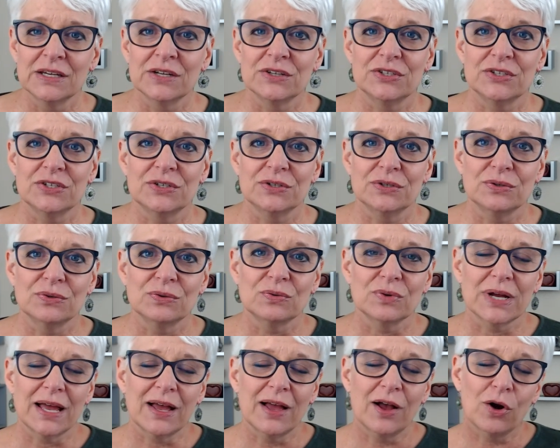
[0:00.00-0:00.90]
to
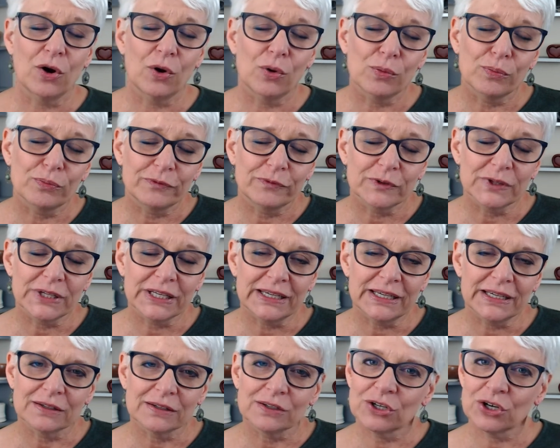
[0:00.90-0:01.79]

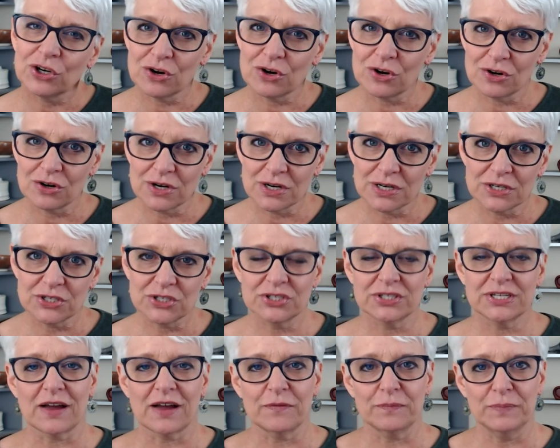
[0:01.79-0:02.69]
hopefully encourage
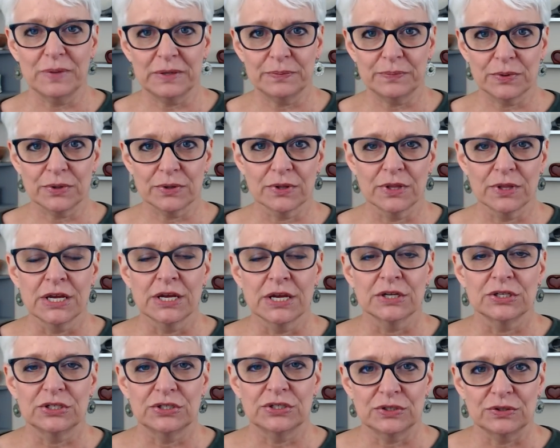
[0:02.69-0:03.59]
staff people
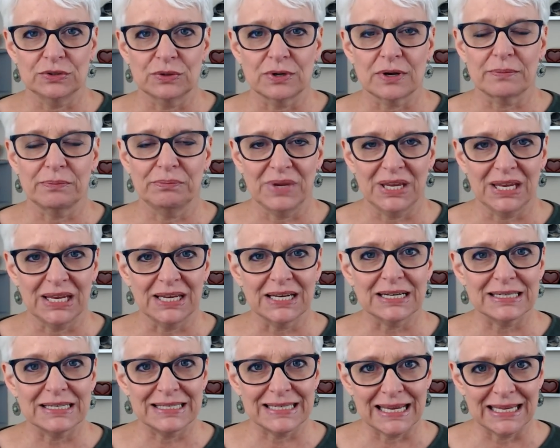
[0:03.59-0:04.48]
to
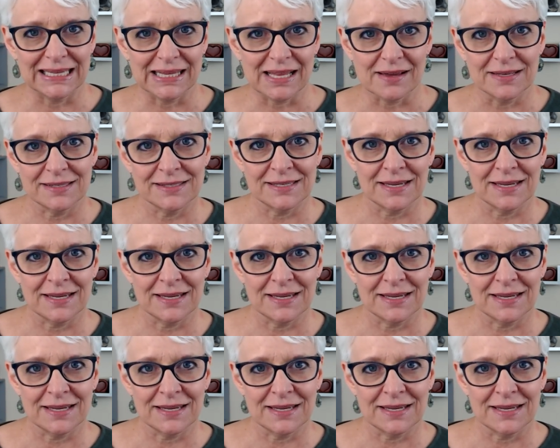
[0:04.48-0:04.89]
meet deadlines.